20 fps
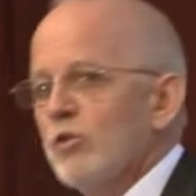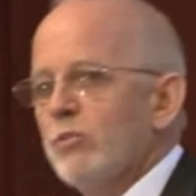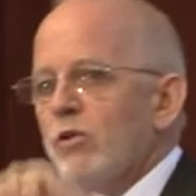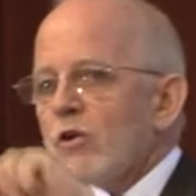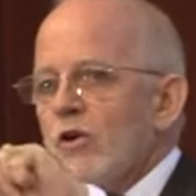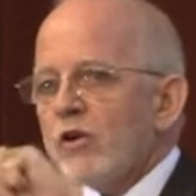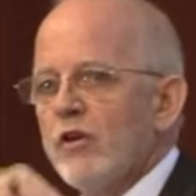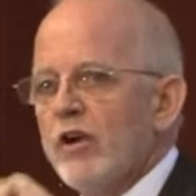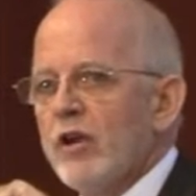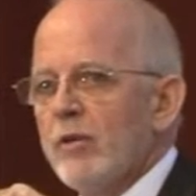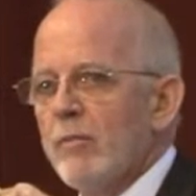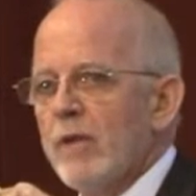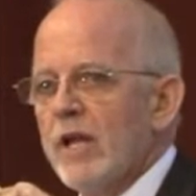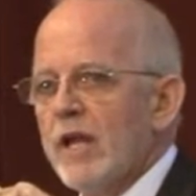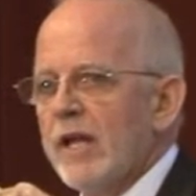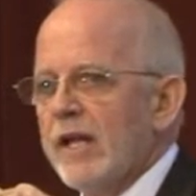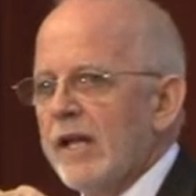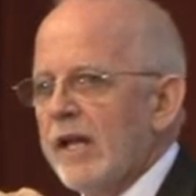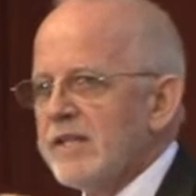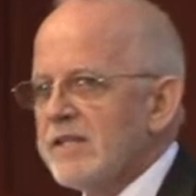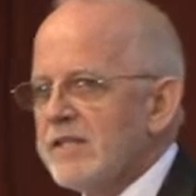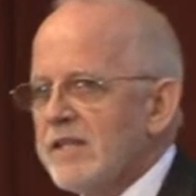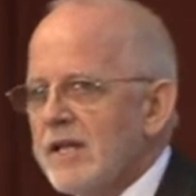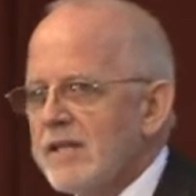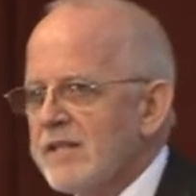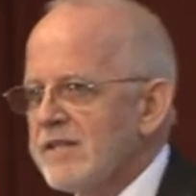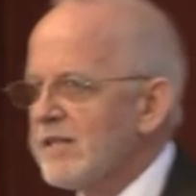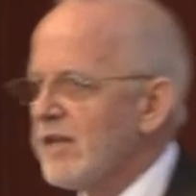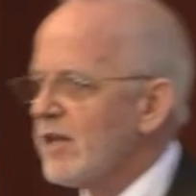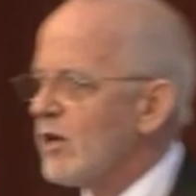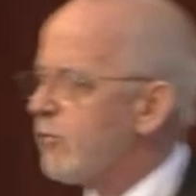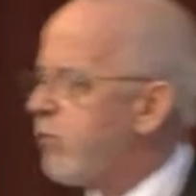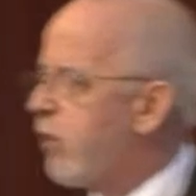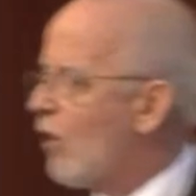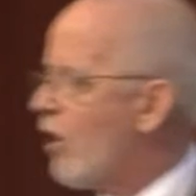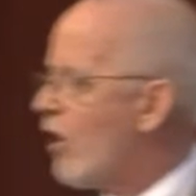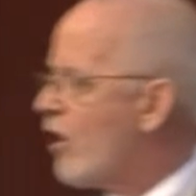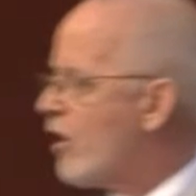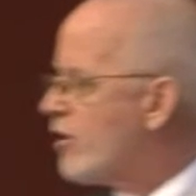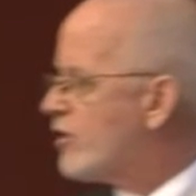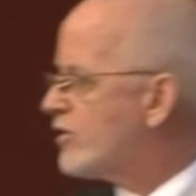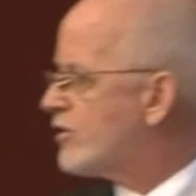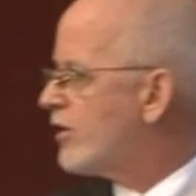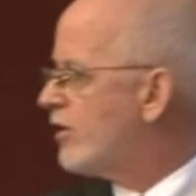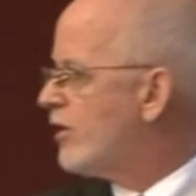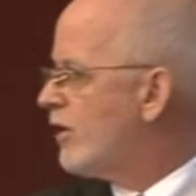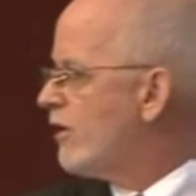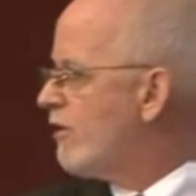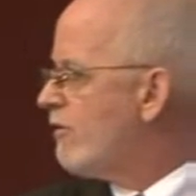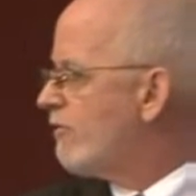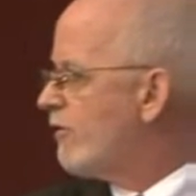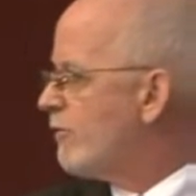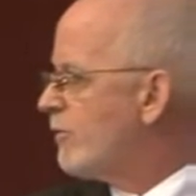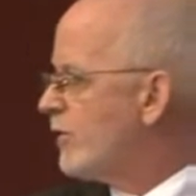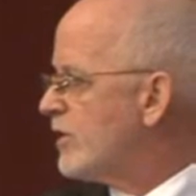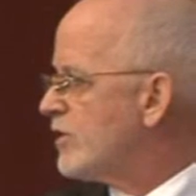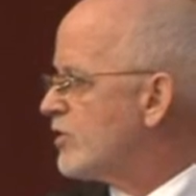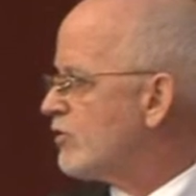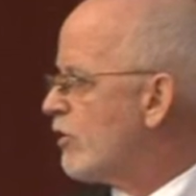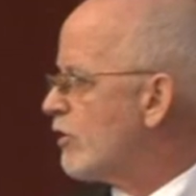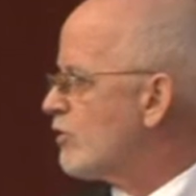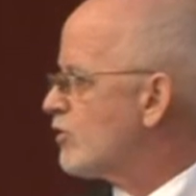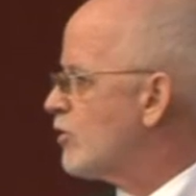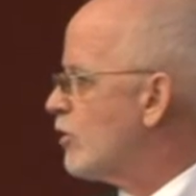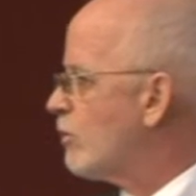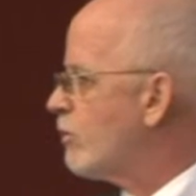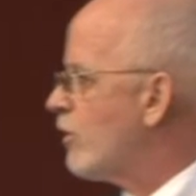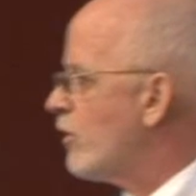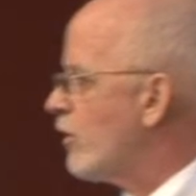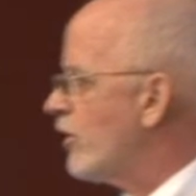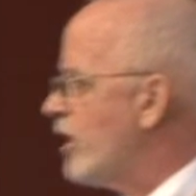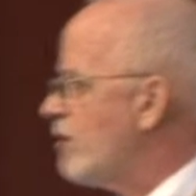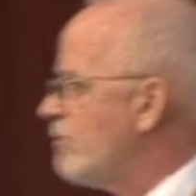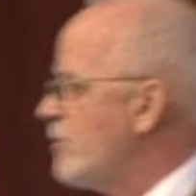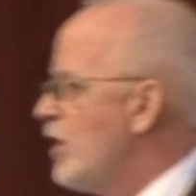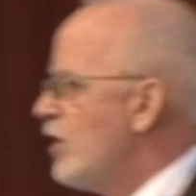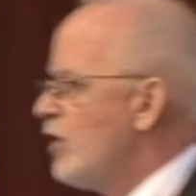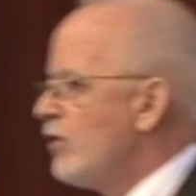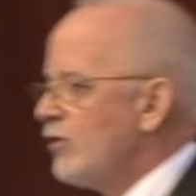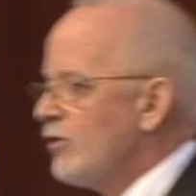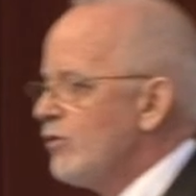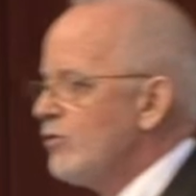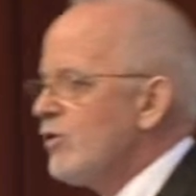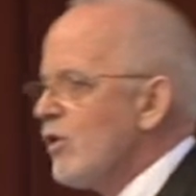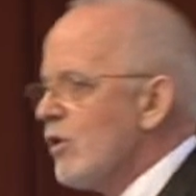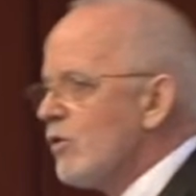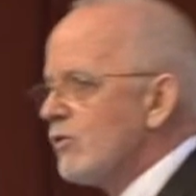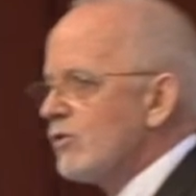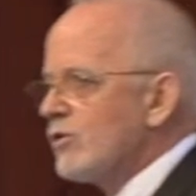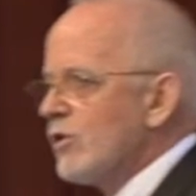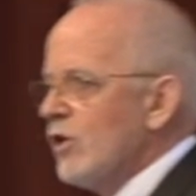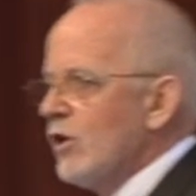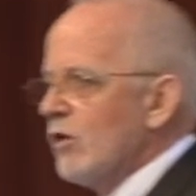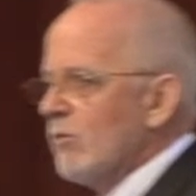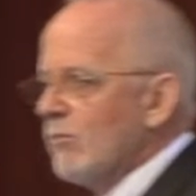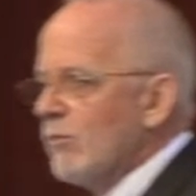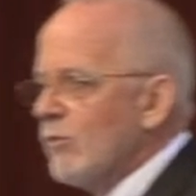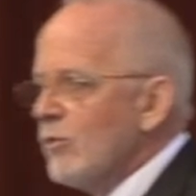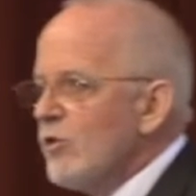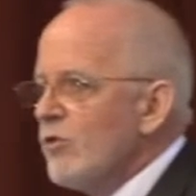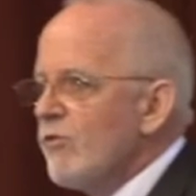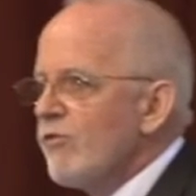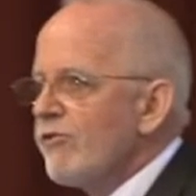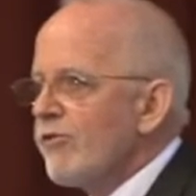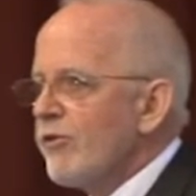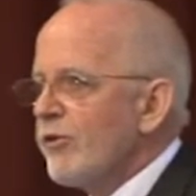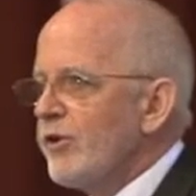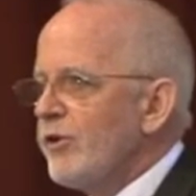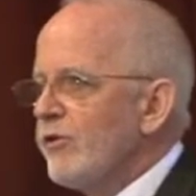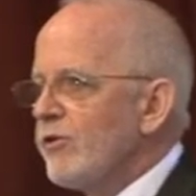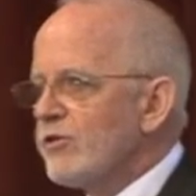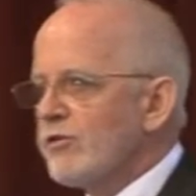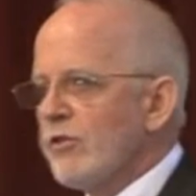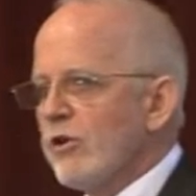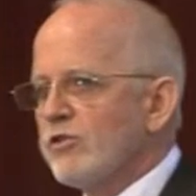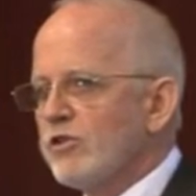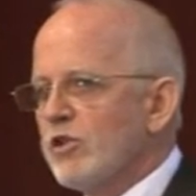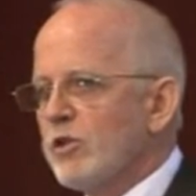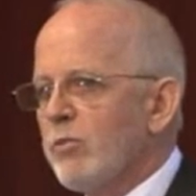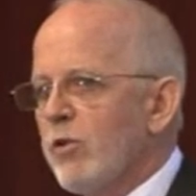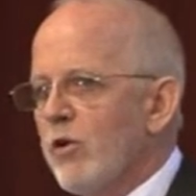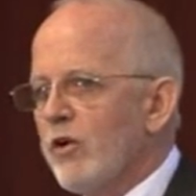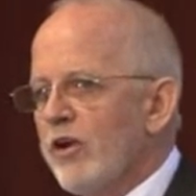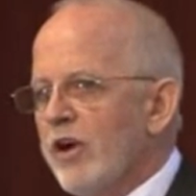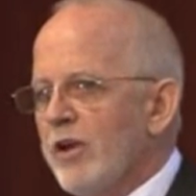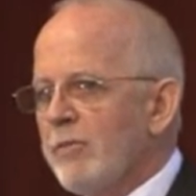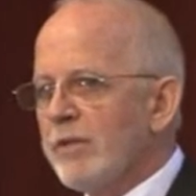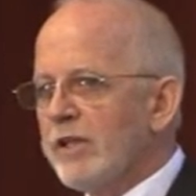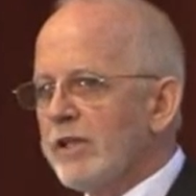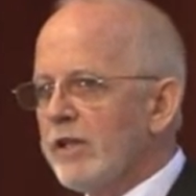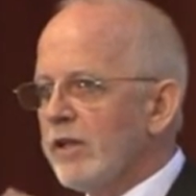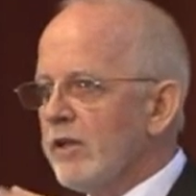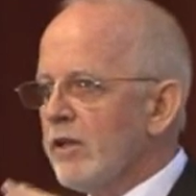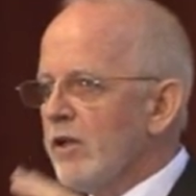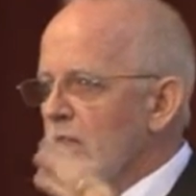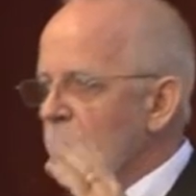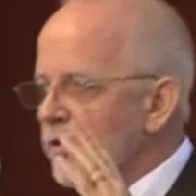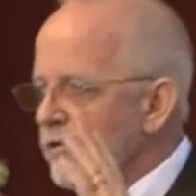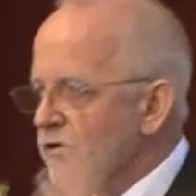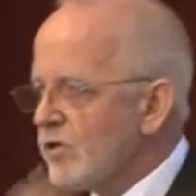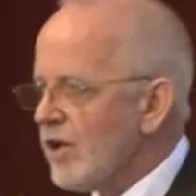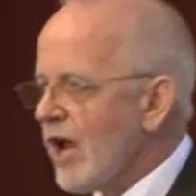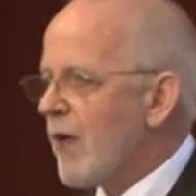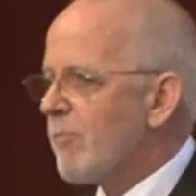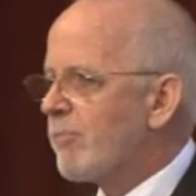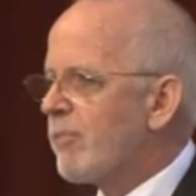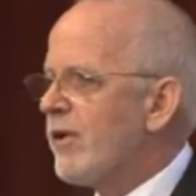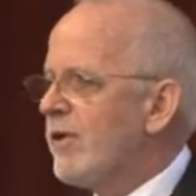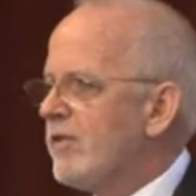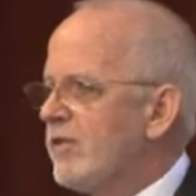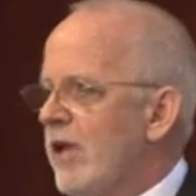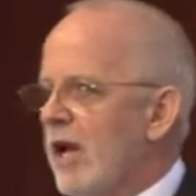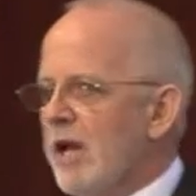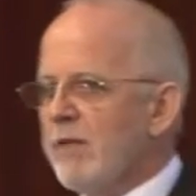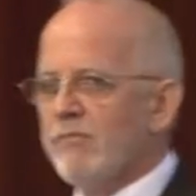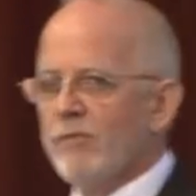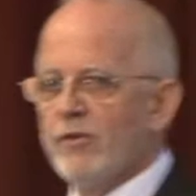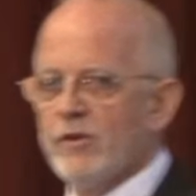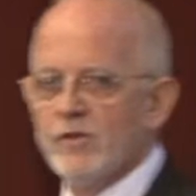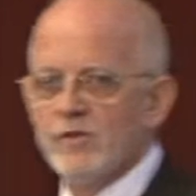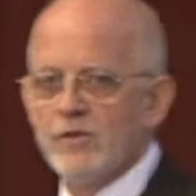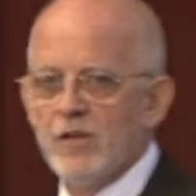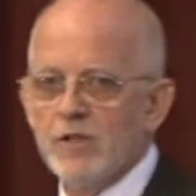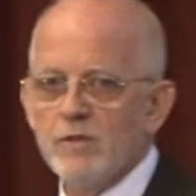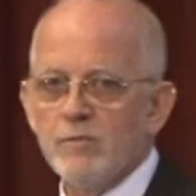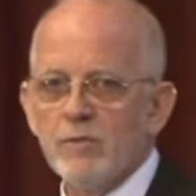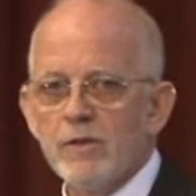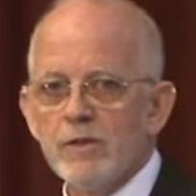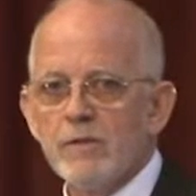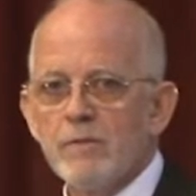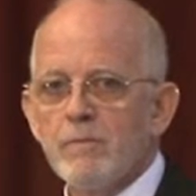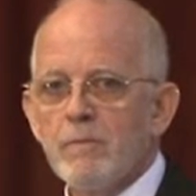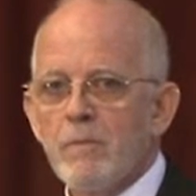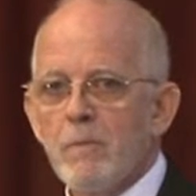program. It's not set apart from the instructional program. You don't move through your instructional program and then stop, time for assessment,